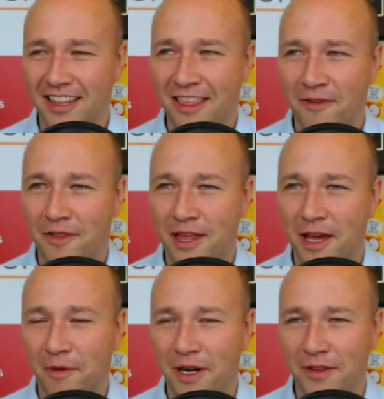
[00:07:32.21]
throw that
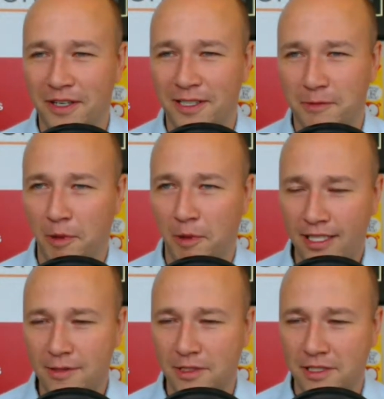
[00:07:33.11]
word out there as a
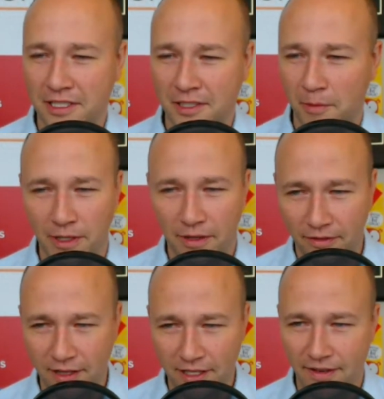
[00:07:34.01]
possible descriptor
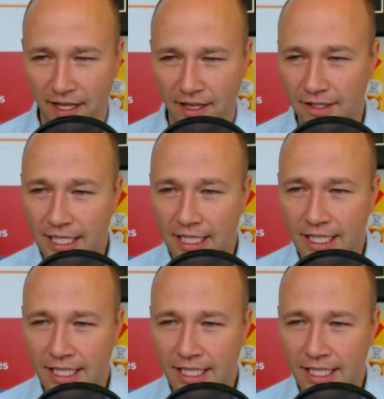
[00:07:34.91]
for this fellow,